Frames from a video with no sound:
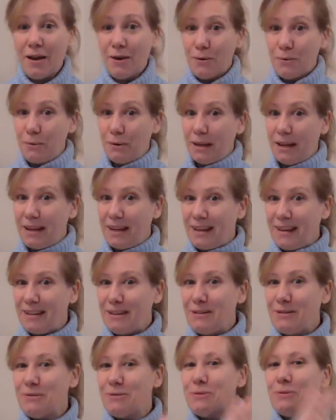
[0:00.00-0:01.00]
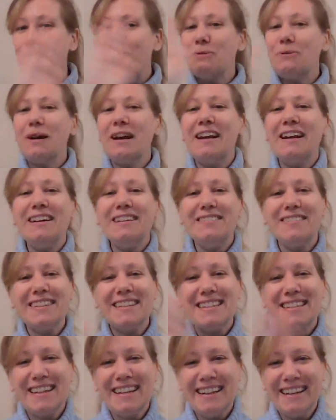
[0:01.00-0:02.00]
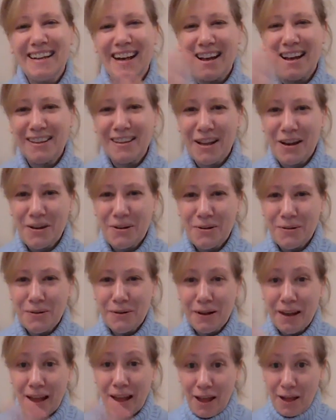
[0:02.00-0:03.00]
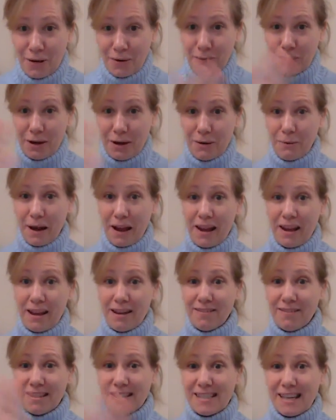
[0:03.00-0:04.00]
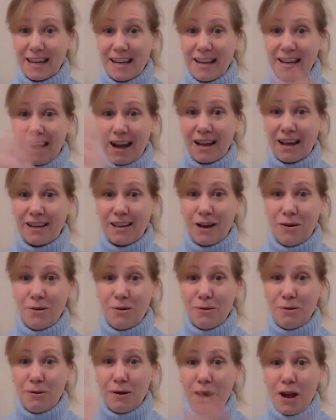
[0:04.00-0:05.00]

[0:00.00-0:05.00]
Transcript: We wave and sing hello. We wave and sing hello.